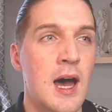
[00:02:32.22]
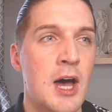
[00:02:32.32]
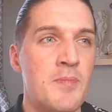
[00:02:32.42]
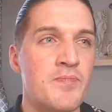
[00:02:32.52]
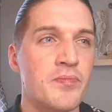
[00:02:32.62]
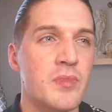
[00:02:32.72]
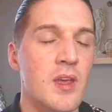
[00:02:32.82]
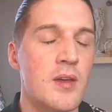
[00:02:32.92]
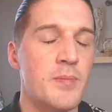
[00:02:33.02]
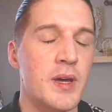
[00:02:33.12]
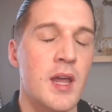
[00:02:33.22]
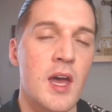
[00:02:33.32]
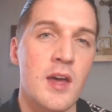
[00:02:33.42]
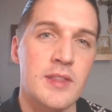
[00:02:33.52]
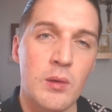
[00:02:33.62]
Um, but
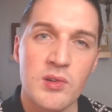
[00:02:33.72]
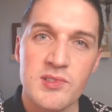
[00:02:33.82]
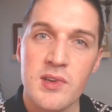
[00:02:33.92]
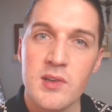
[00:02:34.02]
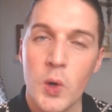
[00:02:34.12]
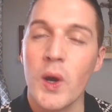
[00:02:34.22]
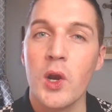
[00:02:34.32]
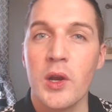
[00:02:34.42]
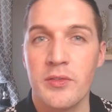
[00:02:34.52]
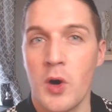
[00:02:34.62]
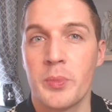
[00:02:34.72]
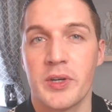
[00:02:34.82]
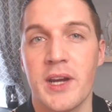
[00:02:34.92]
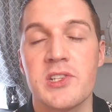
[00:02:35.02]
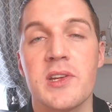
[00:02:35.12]
there was quite a lot of
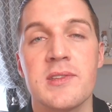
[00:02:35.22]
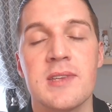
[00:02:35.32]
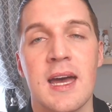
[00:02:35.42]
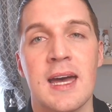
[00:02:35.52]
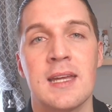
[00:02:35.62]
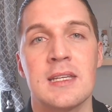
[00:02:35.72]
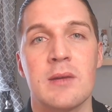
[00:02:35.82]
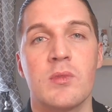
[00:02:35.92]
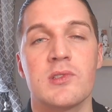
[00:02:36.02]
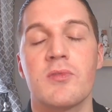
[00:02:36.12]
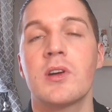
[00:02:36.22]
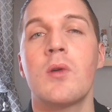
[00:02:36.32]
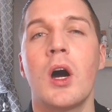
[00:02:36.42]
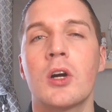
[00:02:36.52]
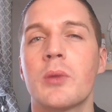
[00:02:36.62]
operations and it was a
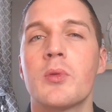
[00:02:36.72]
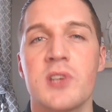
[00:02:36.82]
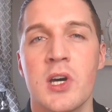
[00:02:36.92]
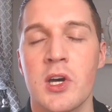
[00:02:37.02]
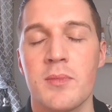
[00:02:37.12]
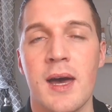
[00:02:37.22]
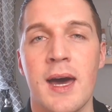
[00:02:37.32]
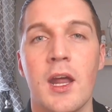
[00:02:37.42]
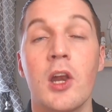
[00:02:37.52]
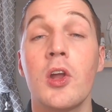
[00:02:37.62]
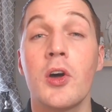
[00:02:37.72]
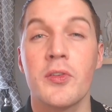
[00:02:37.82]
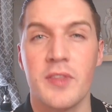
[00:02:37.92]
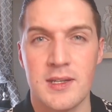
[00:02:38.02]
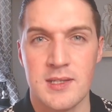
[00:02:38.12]
real horrible time. And a lot
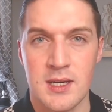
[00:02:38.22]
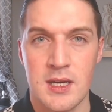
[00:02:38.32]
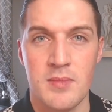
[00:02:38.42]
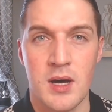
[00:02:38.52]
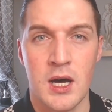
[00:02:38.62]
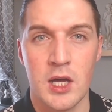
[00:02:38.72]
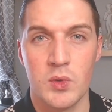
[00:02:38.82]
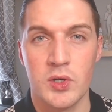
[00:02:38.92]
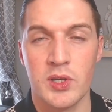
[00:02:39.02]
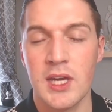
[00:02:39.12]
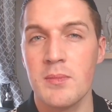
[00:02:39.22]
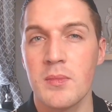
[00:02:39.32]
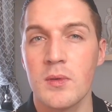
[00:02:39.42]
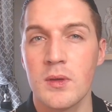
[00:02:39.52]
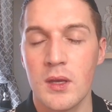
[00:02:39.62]
of that time I would
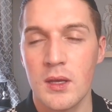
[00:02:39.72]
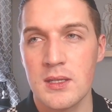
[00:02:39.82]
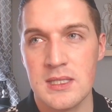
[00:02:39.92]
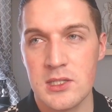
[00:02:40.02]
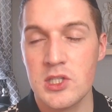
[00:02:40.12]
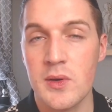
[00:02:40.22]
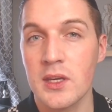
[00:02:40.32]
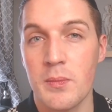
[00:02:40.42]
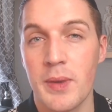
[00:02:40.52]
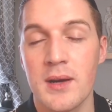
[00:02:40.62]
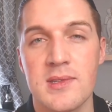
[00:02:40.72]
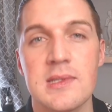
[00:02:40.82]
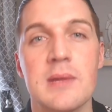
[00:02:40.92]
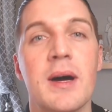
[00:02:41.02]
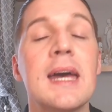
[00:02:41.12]
keep doing
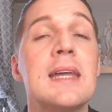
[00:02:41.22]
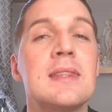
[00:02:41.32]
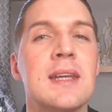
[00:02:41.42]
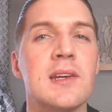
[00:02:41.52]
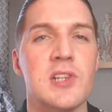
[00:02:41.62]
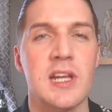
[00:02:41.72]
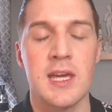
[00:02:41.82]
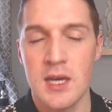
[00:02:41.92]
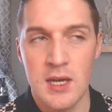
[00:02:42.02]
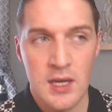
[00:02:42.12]
comparisons in my head that actually